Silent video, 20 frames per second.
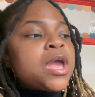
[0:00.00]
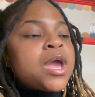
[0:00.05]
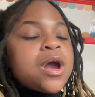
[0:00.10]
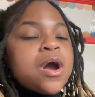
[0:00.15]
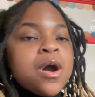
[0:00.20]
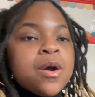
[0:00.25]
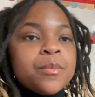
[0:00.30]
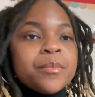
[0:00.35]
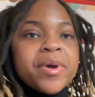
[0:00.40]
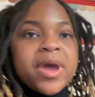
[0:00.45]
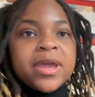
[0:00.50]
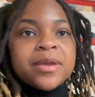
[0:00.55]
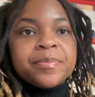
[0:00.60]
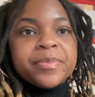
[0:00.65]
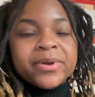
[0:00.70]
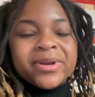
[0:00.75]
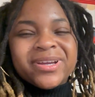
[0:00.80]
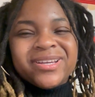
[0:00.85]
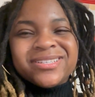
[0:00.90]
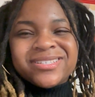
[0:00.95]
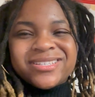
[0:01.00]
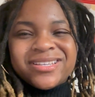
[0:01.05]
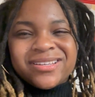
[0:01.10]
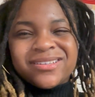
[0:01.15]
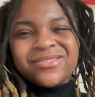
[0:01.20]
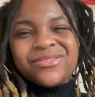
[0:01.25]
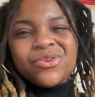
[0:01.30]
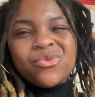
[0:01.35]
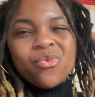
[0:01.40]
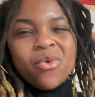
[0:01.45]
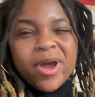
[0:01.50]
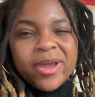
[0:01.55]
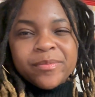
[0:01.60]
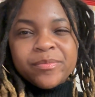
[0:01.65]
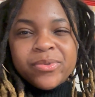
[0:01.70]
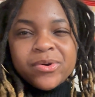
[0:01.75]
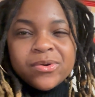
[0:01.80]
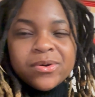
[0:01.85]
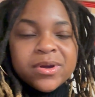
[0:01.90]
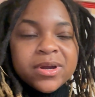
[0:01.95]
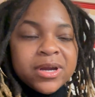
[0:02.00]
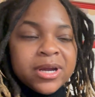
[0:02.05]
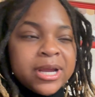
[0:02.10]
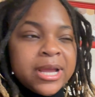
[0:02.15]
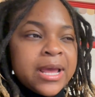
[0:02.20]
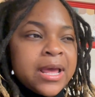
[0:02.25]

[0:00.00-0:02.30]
on paper instead of the whiteboard.